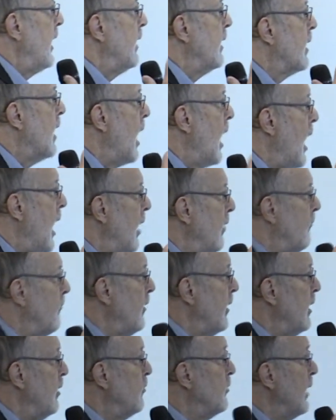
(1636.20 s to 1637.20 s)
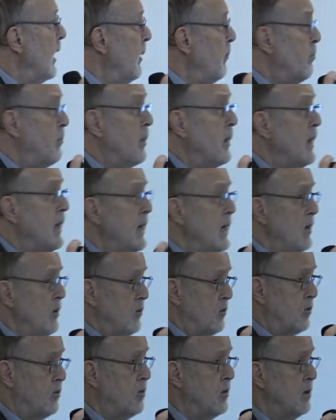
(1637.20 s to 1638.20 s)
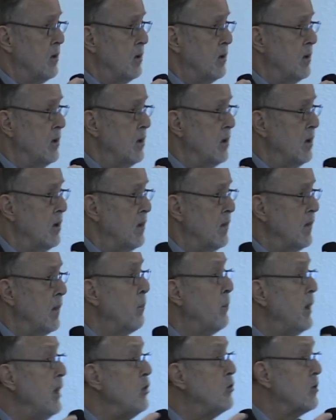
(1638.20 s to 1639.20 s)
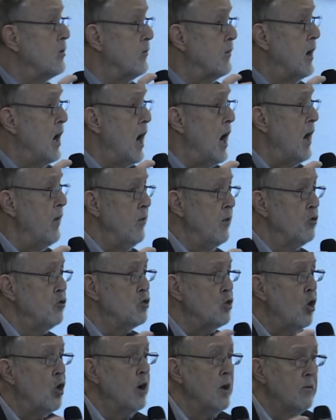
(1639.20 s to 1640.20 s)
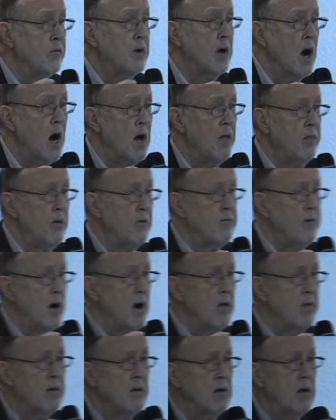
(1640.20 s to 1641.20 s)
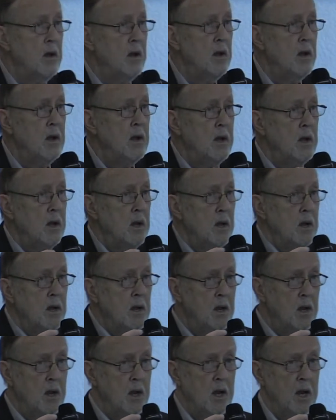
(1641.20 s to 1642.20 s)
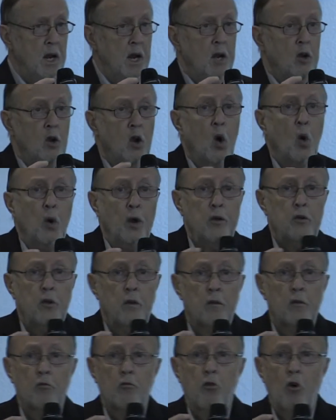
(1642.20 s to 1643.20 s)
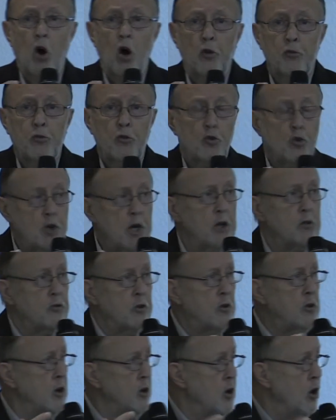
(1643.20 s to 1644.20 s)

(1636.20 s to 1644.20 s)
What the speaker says: and confidence and peace, the peace of God, the joy of God the Father, in going to the cross just to